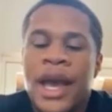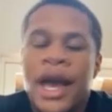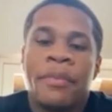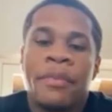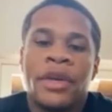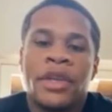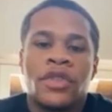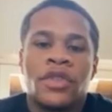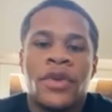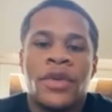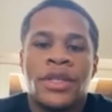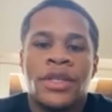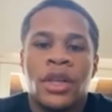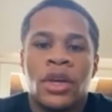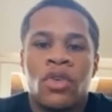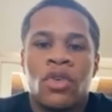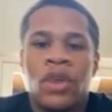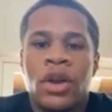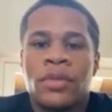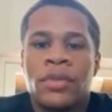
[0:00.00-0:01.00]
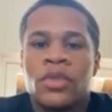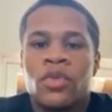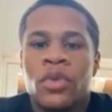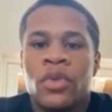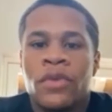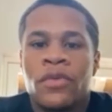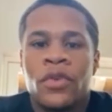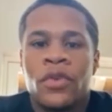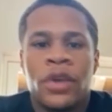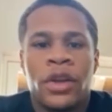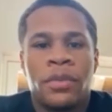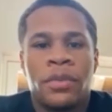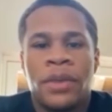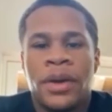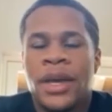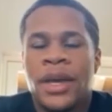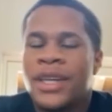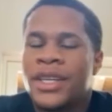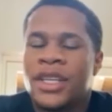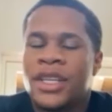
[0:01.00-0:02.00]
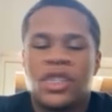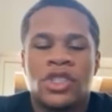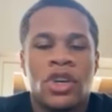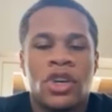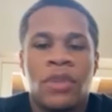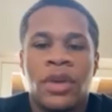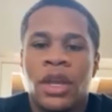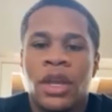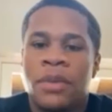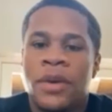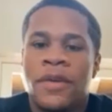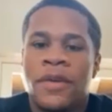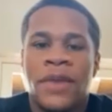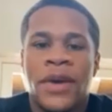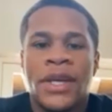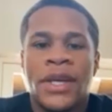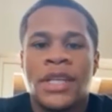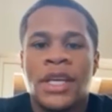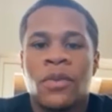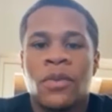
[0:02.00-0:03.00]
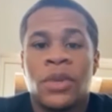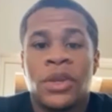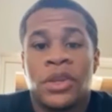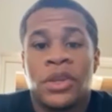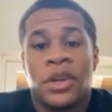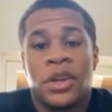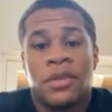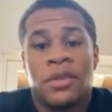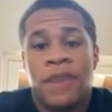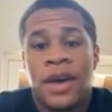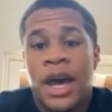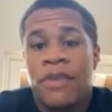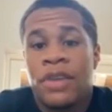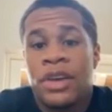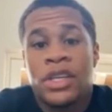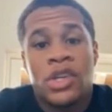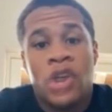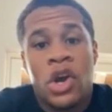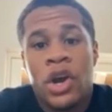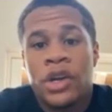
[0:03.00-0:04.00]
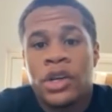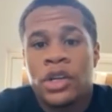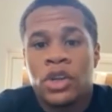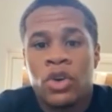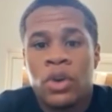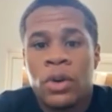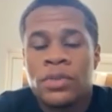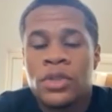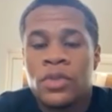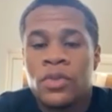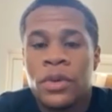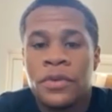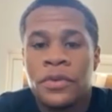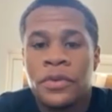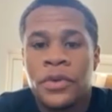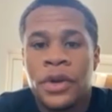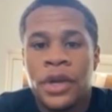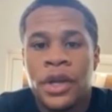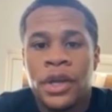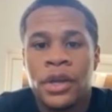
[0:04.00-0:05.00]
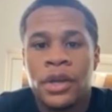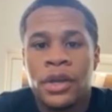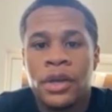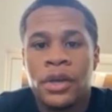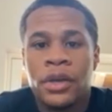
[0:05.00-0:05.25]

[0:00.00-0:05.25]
Yeah, I'm interested in going up to one forty, but it's just so many big fights at one thirty-five. It's hard to go up to one forty.